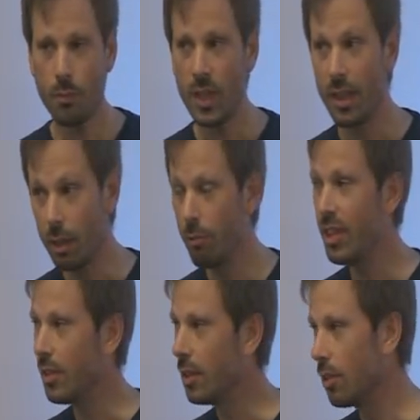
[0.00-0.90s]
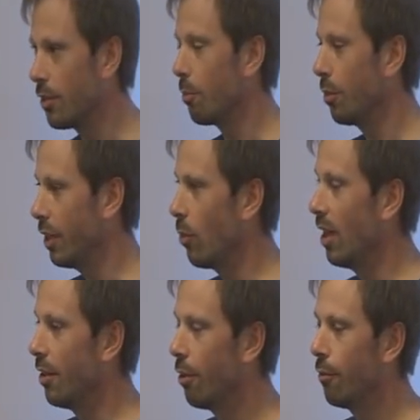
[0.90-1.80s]
And then reason is also pretty well
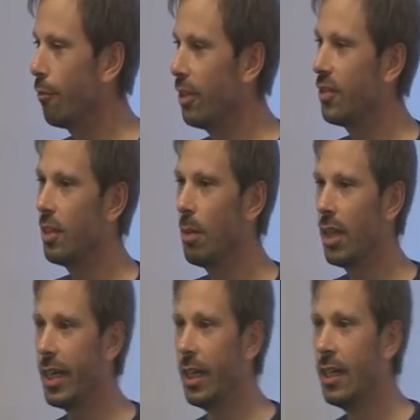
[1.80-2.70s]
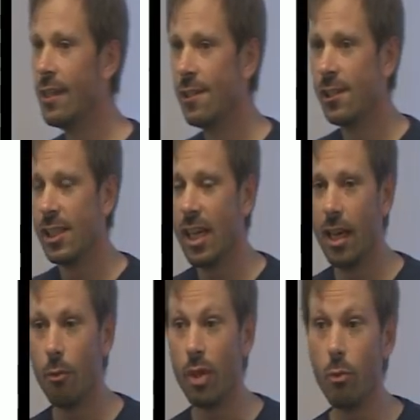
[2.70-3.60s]
known for its stability.
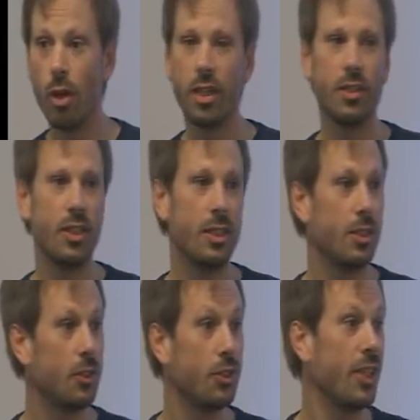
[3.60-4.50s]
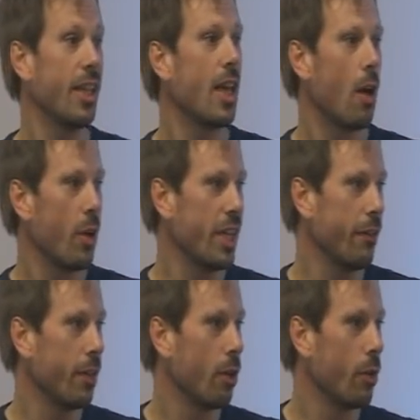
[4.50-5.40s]
Uh, we wanted it to stay that way
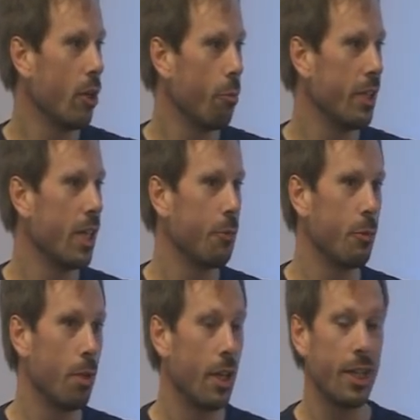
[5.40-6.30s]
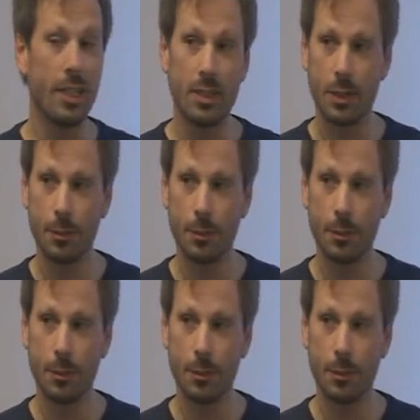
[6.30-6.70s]
even though we'd opened up to plugins.